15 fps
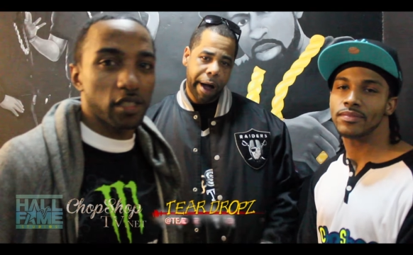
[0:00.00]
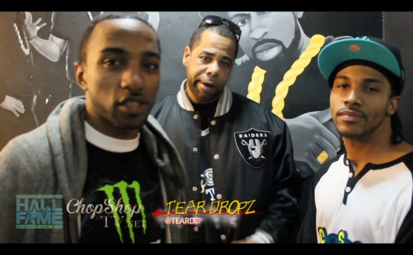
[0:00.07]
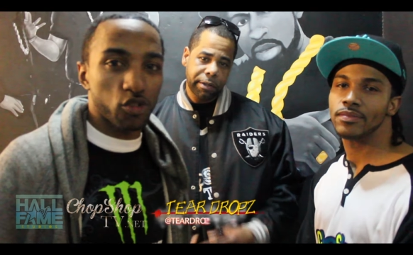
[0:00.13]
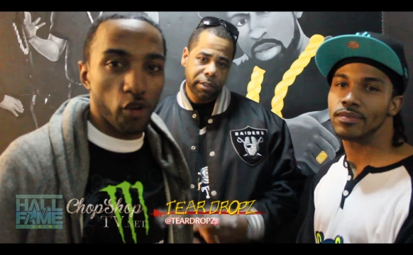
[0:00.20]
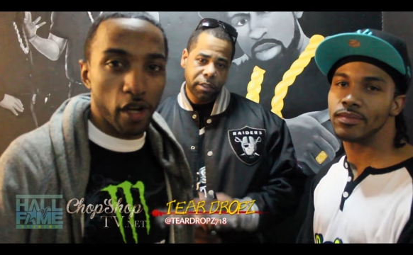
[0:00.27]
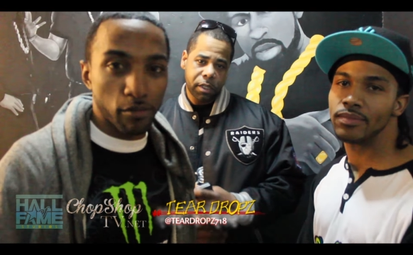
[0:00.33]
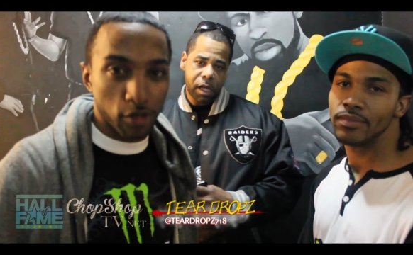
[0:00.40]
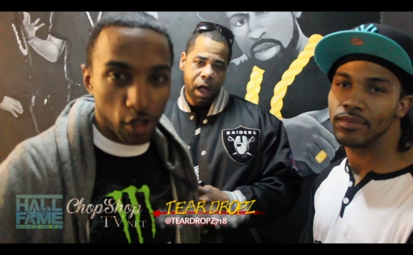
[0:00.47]

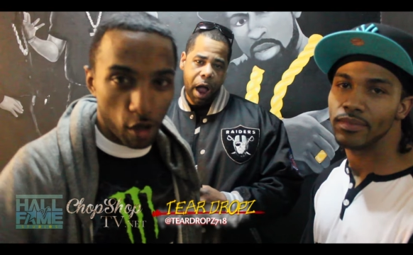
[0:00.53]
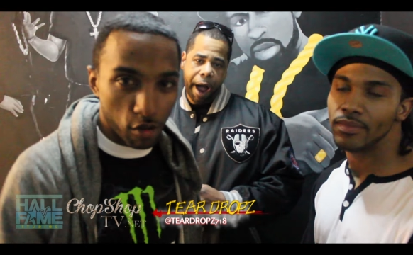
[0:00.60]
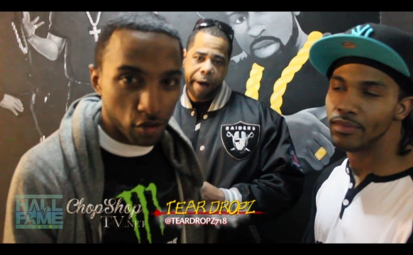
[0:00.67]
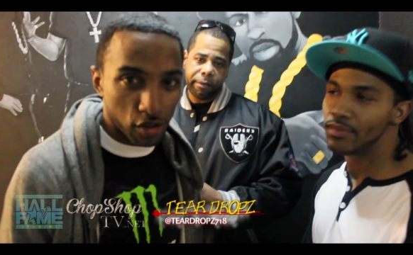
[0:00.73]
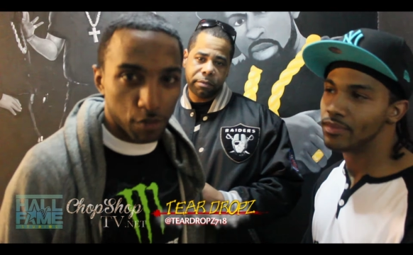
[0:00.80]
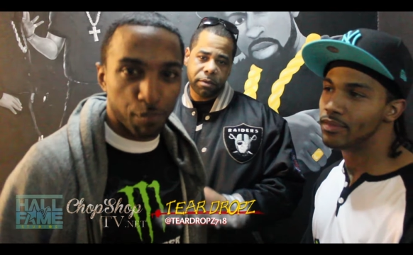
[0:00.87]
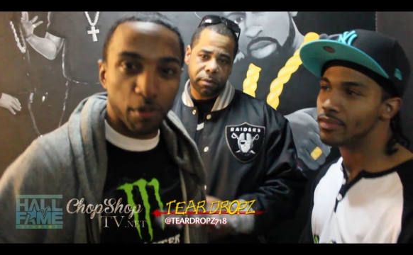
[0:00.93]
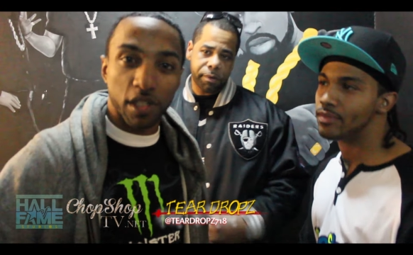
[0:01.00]
Speaker 1: Scram Jones
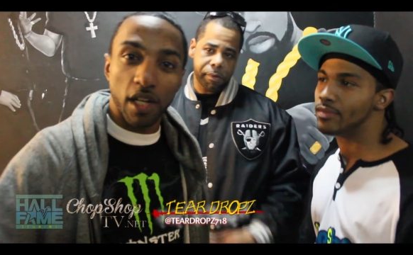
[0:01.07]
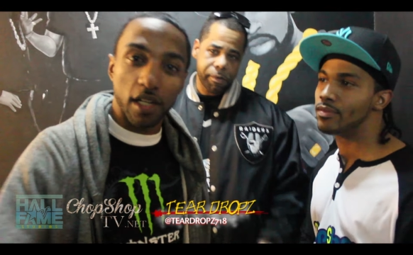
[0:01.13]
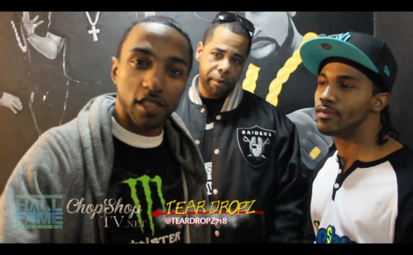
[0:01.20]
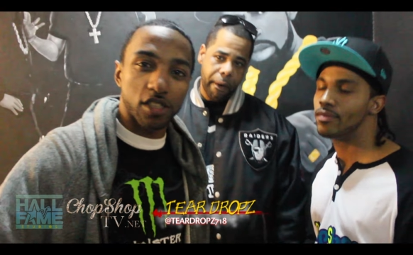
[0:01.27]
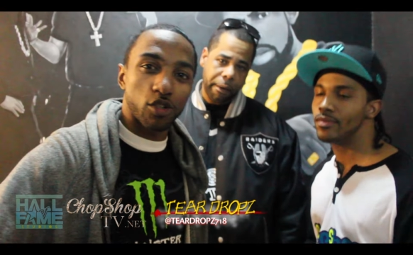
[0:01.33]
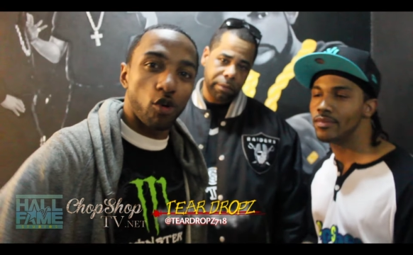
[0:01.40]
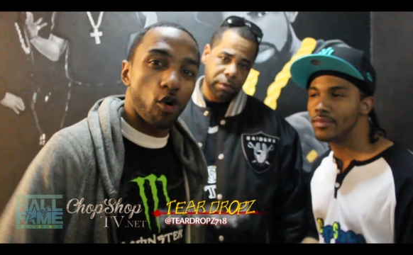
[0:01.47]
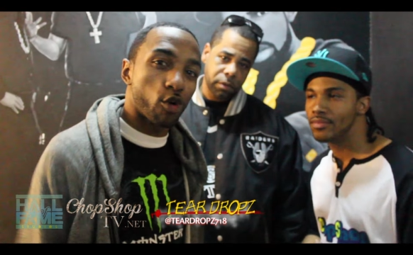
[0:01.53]
production
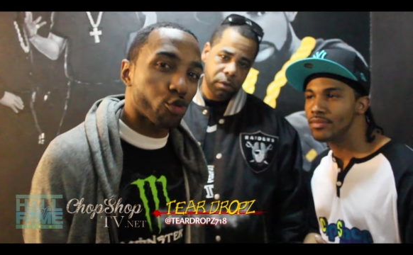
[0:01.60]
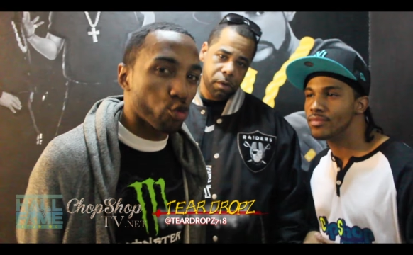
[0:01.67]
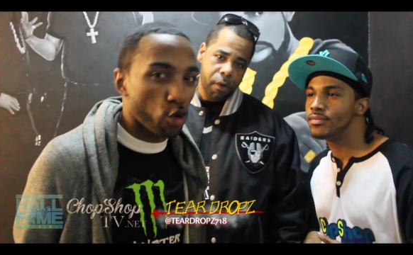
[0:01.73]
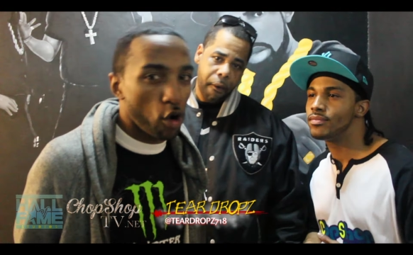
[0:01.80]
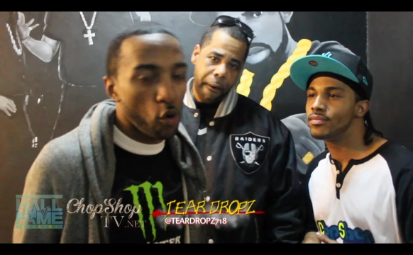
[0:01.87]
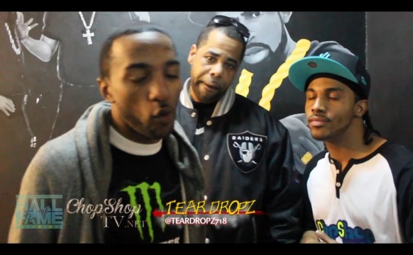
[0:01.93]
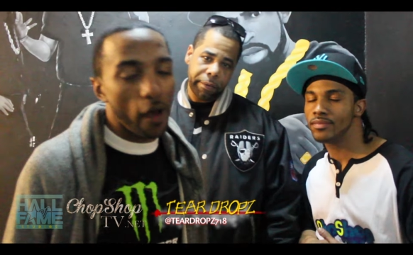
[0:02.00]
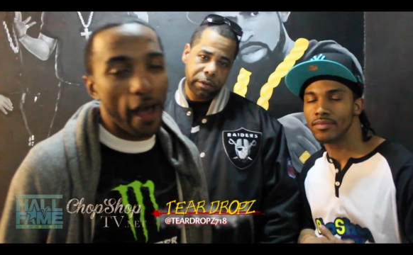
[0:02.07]
all through the
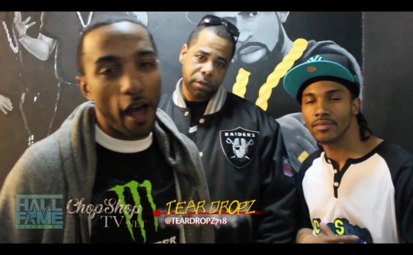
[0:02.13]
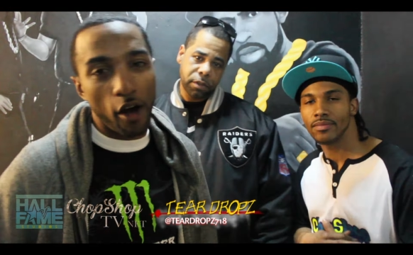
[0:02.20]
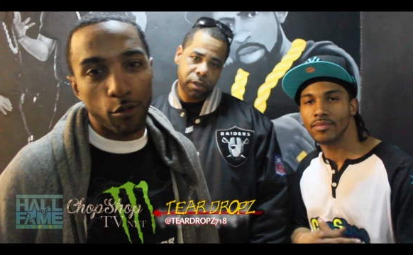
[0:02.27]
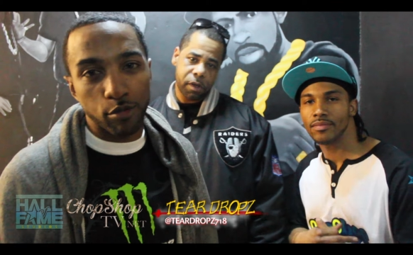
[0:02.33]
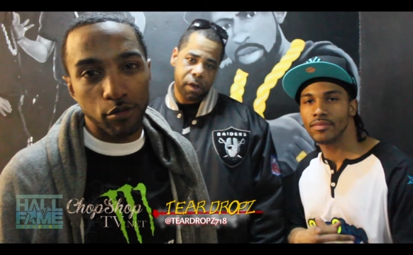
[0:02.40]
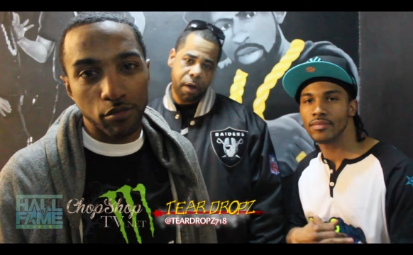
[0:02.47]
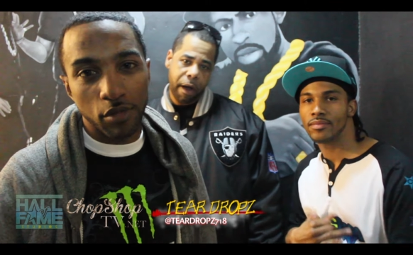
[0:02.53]
whole album.